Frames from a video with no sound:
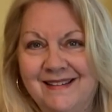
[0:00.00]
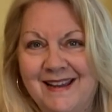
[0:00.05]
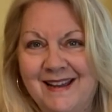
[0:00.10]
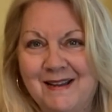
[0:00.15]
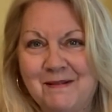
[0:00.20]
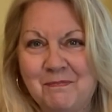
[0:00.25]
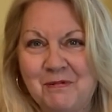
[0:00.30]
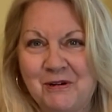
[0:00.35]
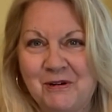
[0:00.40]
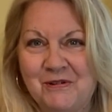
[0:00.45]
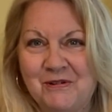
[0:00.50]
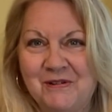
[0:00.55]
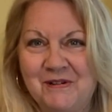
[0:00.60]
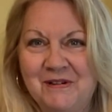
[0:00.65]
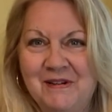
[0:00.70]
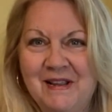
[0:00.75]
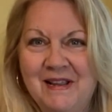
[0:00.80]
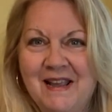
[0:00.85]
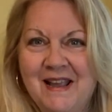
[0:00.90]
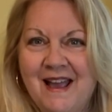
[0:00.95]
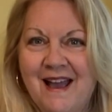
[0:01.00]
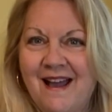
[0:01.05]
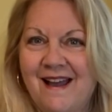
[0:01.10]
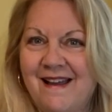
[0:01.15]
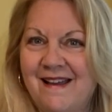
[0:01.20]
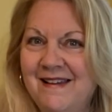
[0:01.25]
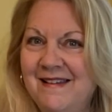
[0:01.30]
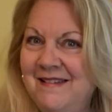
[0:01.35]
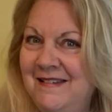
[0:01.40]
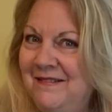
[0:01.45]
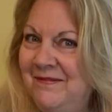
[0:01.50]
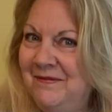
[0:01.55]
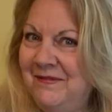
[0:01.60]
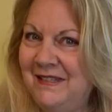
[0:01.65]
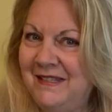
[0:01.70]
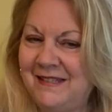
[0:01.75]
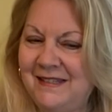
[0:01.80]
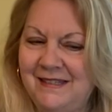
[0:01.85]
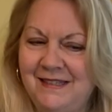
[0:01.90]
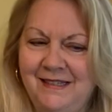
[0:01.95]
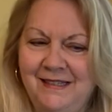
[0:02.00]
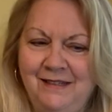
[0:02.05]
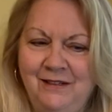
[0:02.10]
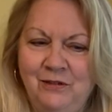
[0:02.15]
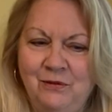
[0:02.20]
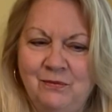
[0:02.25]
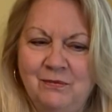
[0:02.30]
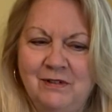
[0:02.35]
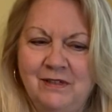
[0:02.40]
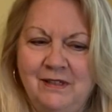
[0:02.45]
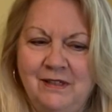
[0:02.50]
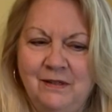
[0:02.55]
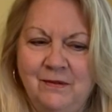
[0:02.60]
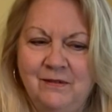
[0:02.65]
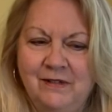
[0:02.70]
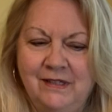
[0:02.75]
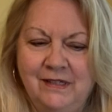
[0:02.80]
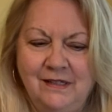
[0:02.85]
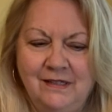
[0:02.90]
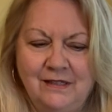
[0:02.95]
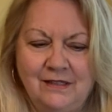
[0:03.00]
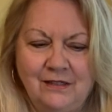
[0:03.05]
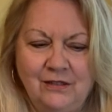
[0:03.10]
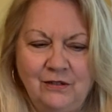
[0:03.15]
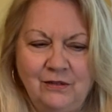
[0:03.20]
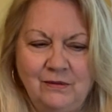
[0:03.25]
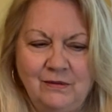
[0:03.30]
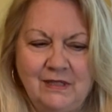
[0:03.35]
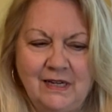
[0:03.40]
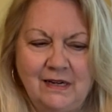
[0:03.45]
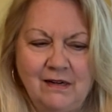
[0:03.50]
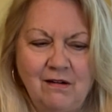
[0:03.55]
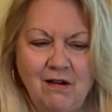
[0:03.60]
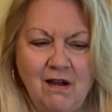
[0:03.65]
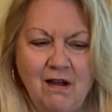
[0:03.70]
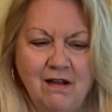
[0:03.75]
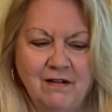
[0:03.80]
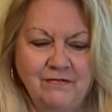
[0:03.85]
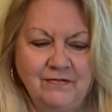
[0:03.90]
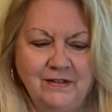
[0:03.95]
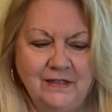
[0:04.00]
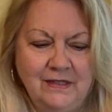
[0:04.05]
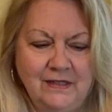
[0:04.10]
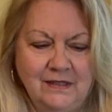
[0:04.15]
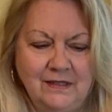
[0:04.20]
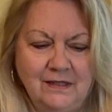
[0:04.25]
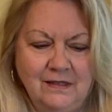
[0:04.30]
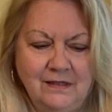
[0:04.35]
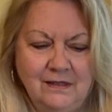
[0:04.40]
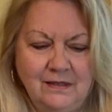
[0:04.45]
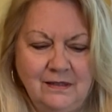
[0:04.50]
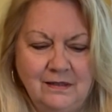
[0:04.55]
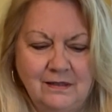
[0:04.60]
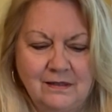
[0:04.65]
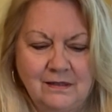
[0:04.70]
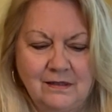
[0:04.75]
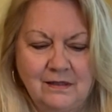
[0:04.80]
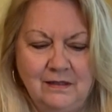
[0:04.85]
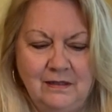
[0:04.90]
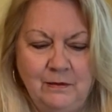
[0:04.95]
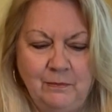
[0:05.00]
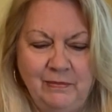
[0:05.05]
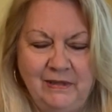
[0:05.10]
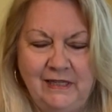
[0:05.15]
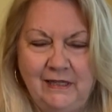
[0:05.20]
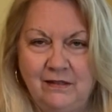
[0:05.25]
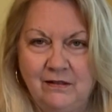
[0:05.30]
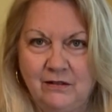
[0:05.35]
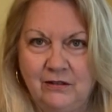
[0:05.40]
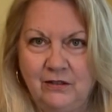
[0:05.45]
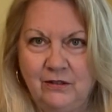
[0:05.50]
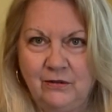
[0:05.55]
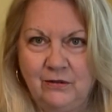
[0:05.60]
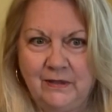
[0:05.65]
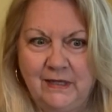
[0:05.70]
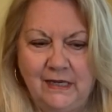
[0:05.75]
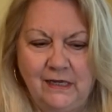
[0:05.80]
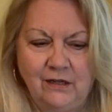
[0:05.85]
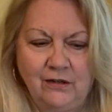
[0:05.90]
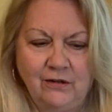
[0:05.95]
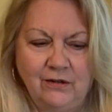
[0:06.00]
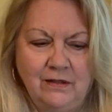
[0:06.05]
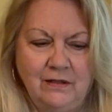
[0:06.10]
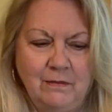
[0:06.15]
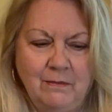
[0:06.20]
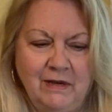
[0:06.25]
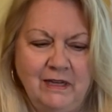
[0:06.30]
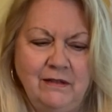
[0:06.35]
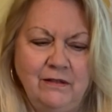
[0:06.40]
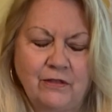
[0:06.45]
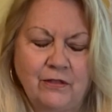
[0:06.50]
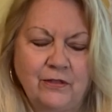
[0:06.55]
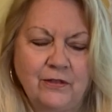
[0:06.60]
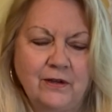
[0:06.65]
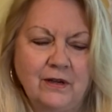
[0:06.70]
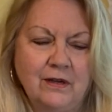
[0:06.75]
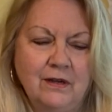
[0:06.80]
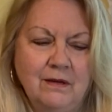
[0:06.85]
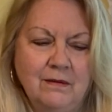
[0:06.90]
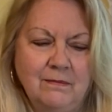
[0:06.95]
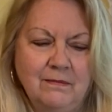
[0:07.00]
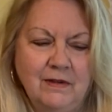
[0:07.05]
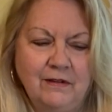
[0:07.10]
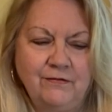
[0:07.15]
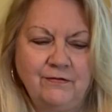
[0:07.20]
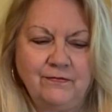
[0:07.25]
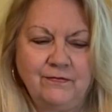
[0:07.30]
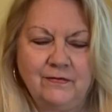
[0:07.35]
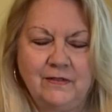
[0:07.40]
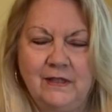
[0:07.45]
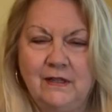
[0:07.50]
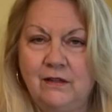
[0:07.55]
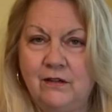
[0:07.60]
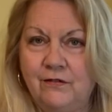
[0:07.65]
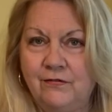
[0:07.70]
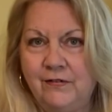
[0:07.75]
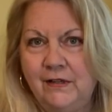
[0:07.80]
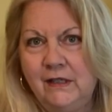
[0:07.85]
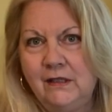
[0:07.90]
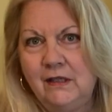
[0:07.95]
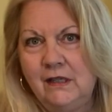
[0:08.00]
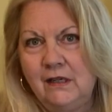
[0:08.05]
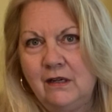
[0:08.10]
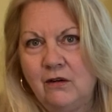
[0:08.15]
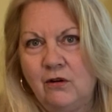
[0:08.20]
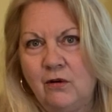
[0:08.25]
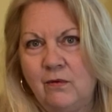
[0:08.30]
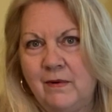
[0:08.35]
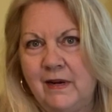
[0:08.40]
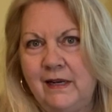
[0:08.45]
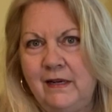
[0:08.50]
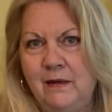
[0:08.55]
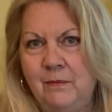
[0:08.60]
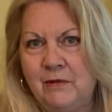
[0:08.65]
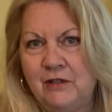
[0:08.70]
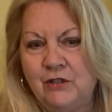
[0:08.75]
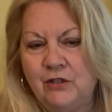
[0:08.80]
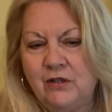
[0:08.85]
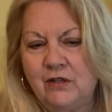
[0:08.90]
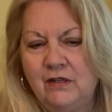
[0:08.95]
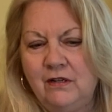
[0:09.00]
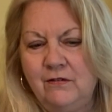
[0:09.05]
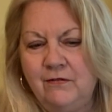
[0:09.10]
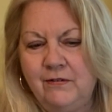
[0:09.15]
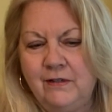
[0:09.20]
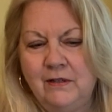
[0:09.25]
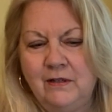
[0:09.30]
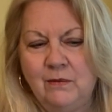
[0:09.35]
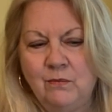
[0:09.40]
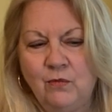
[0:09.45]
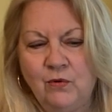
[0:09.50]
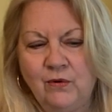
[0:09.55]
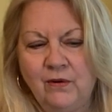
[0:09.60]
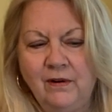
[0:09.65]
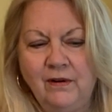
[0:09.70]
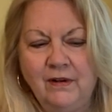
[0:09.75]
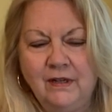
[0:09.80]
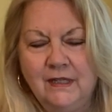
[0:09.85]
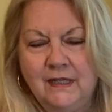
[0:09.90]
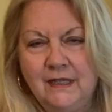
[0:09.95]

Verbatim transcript: Capricorn. I'm seeing you really wanting to take off, and this is going to be a little later in the month. Um, I think you're feeling it already, but you're going to feel it more.